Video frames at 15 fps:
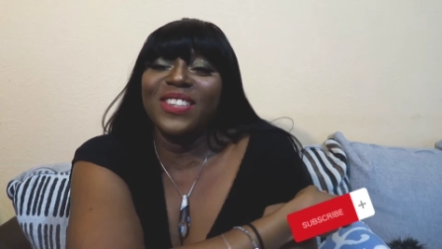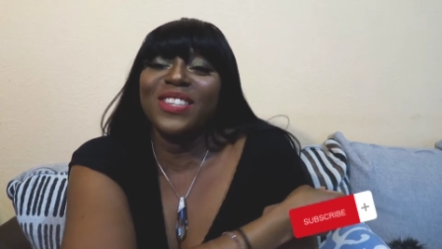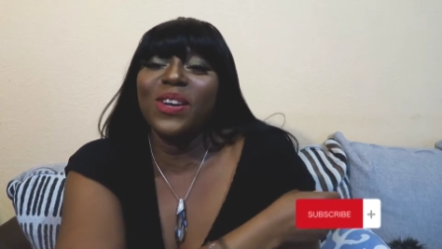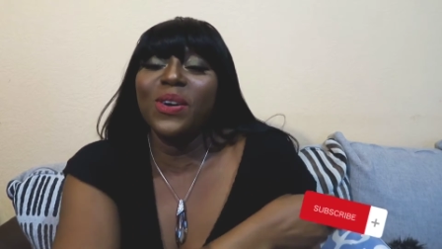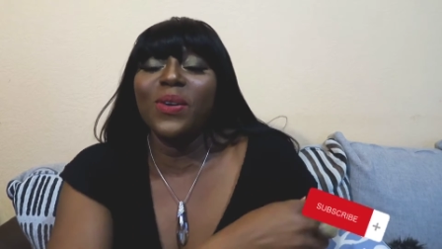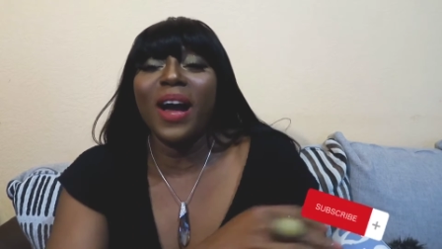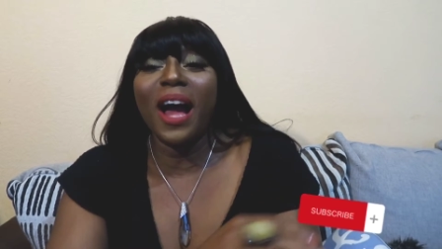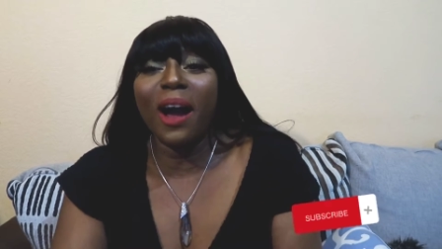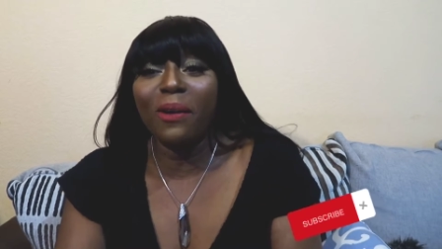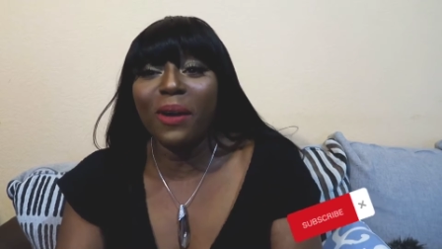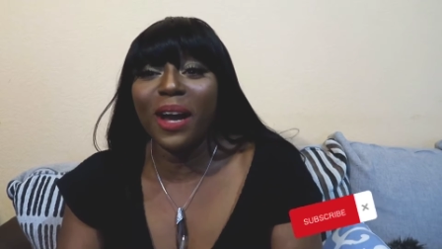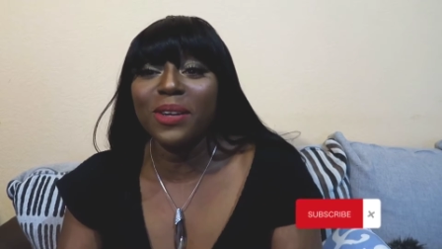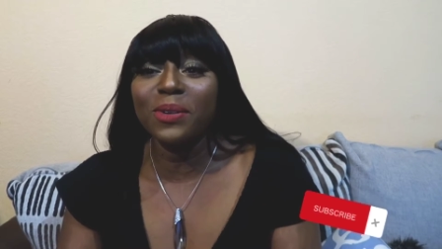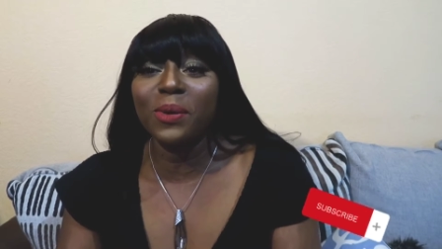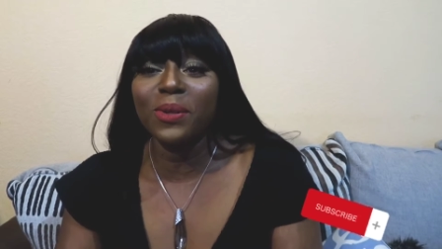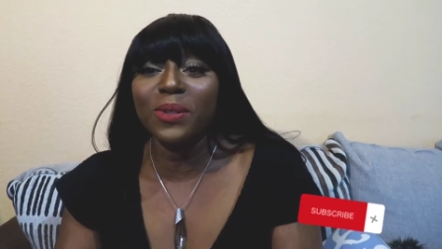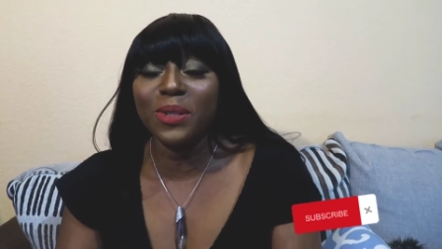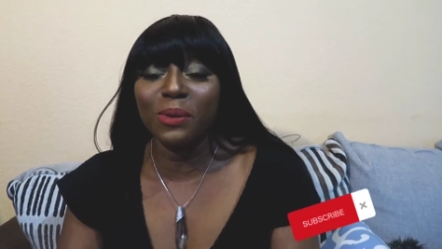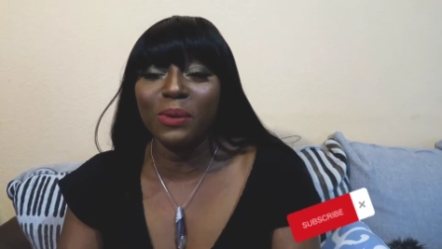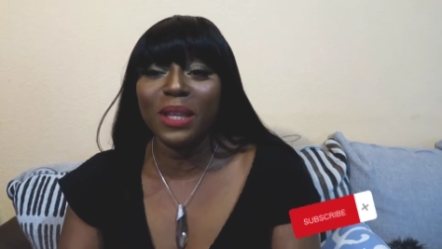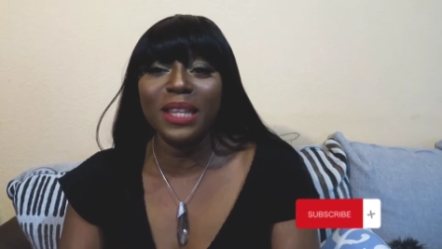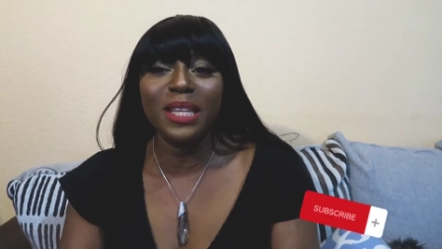So how are you all
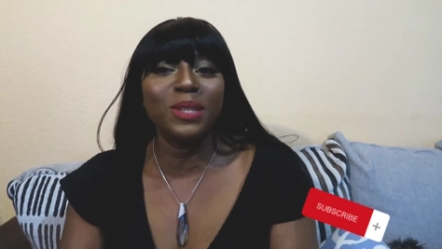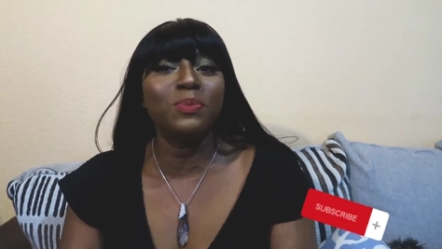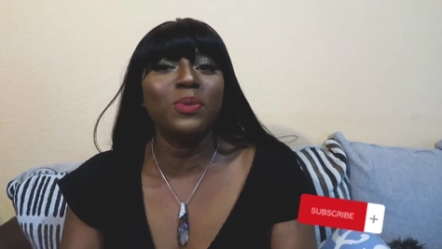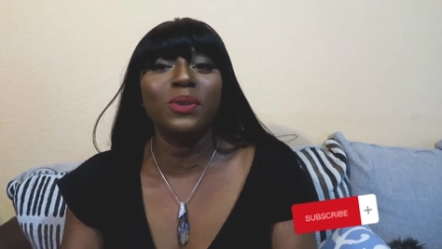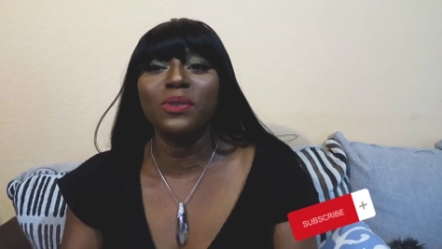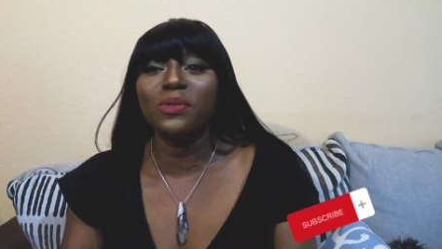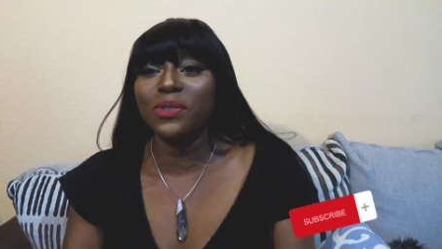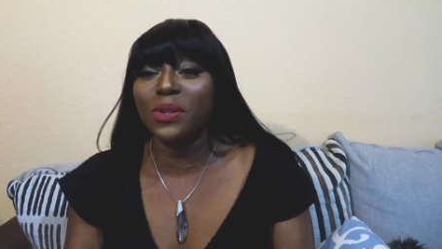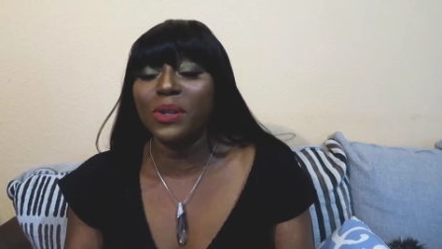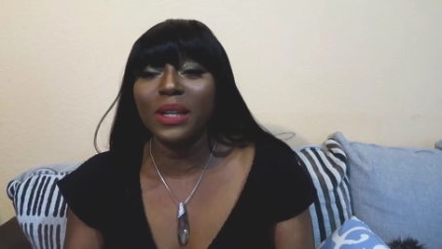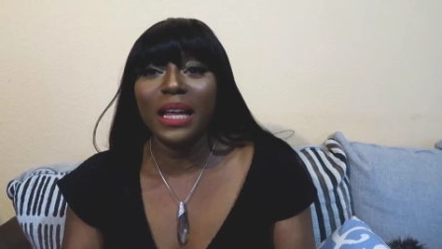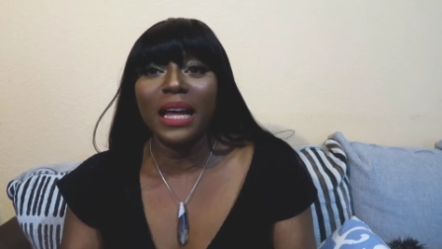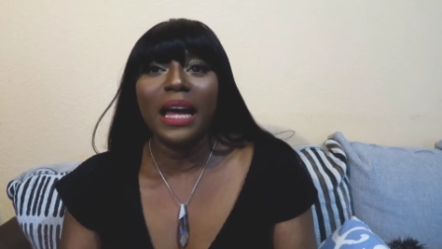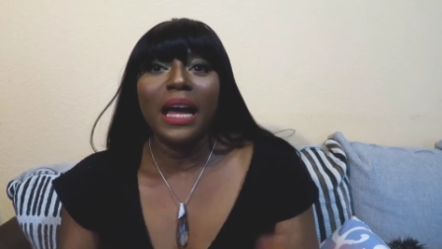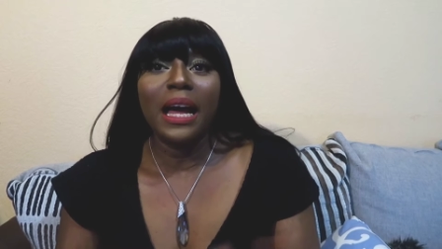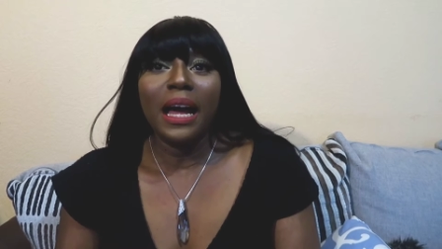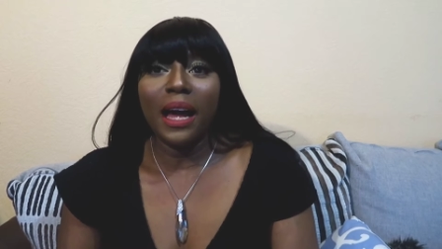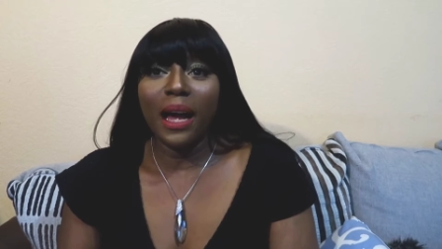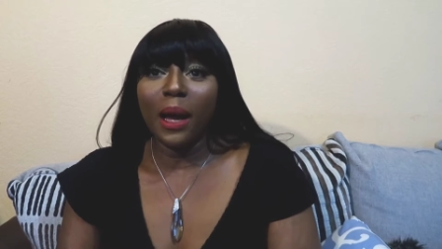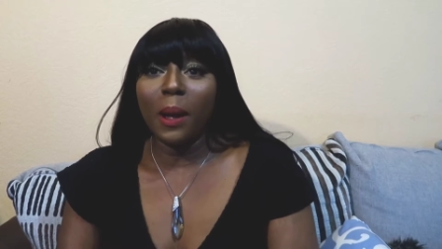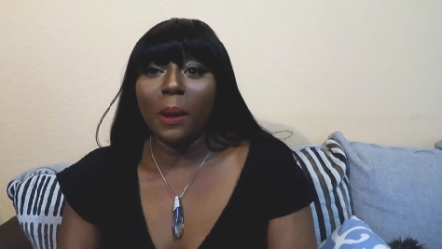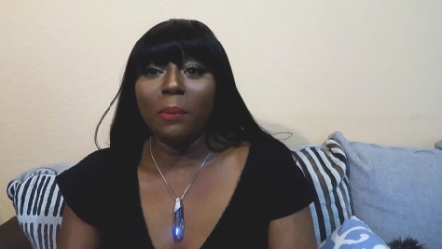doing this beautiful
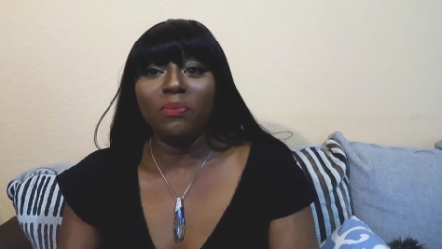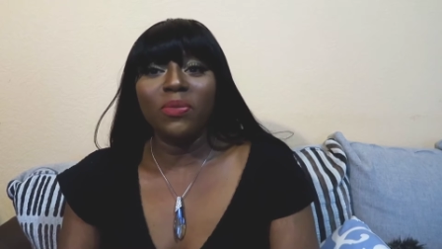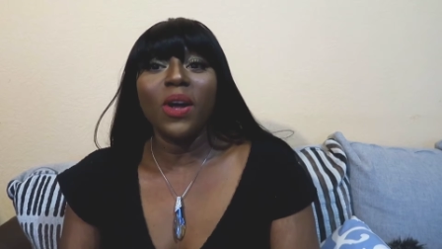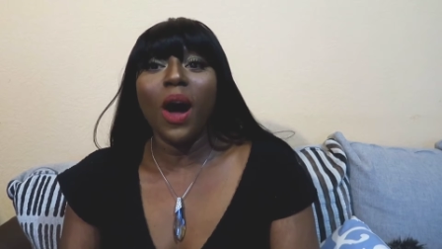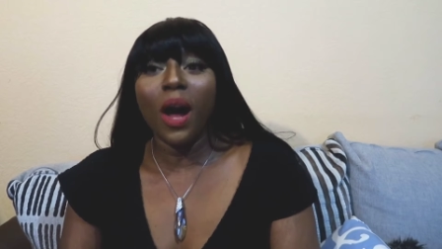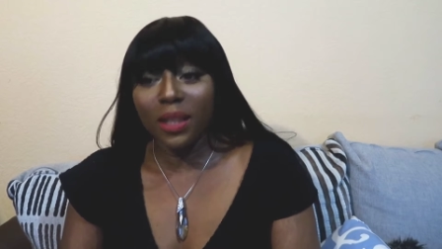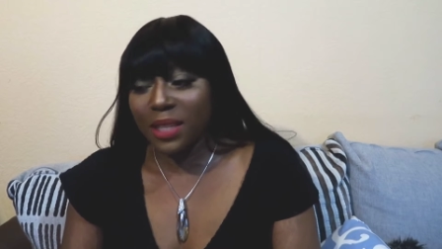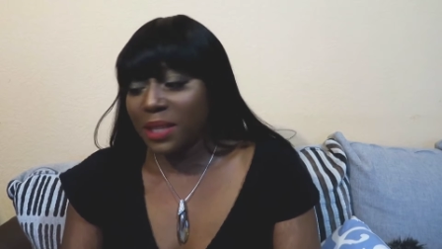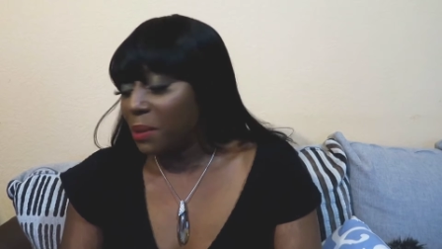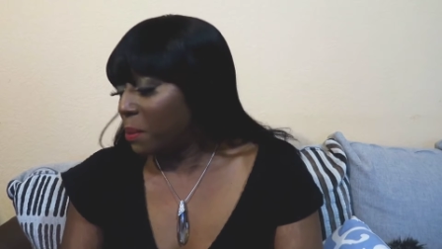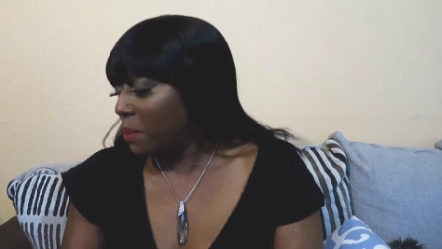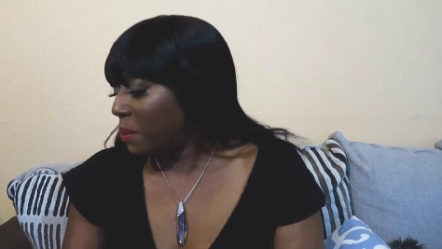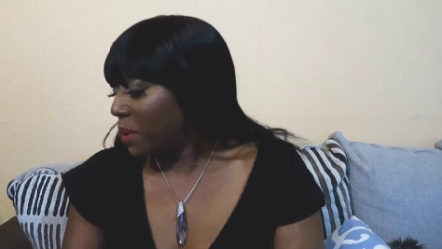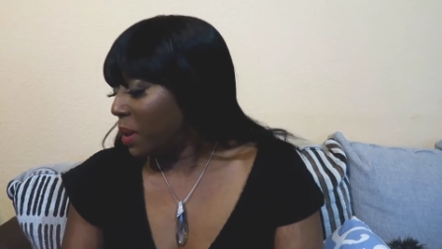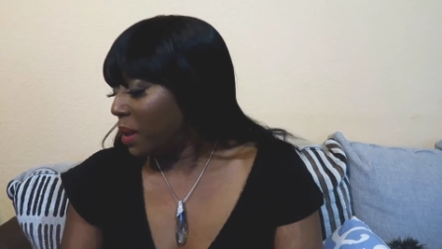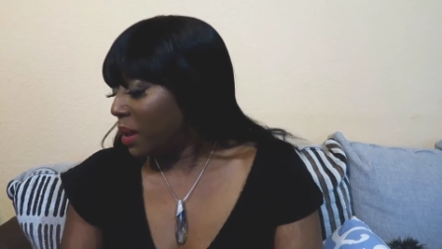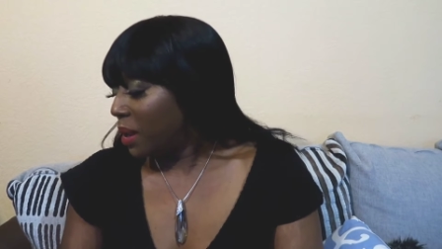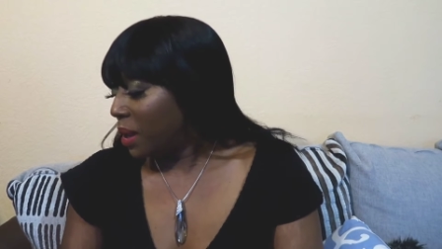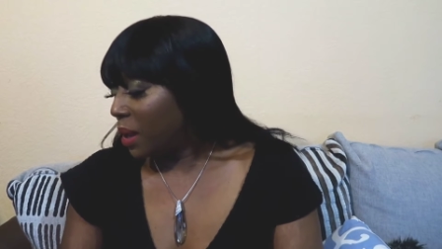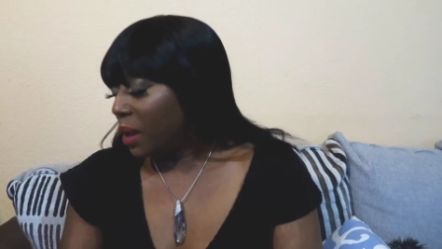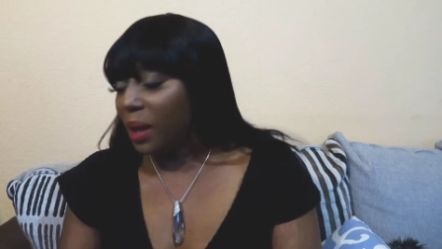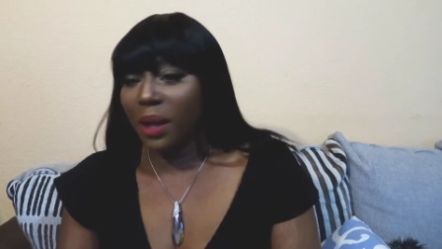autumn
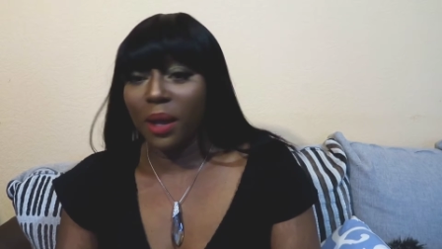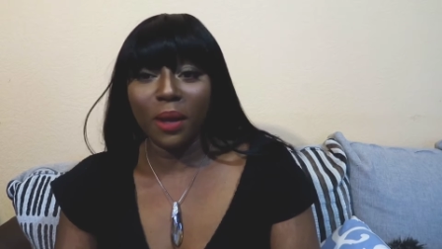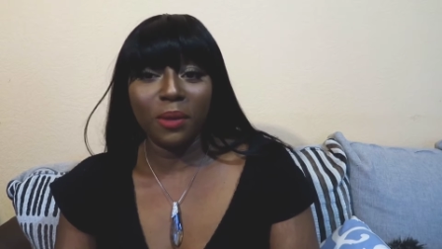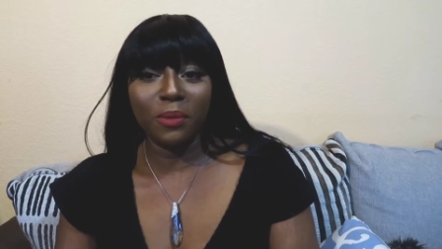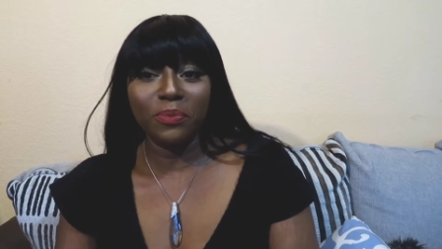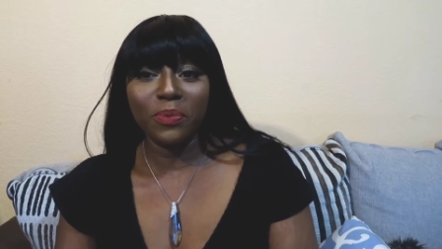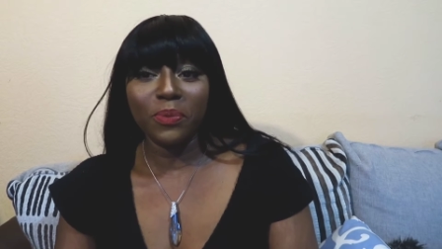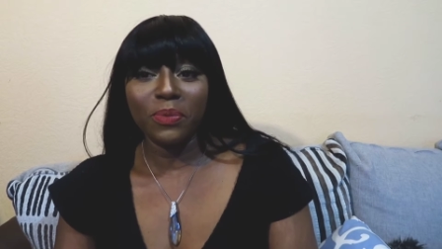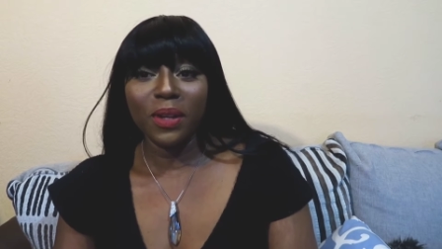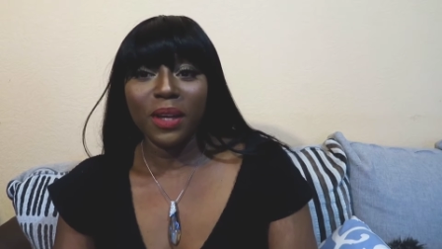afternoon?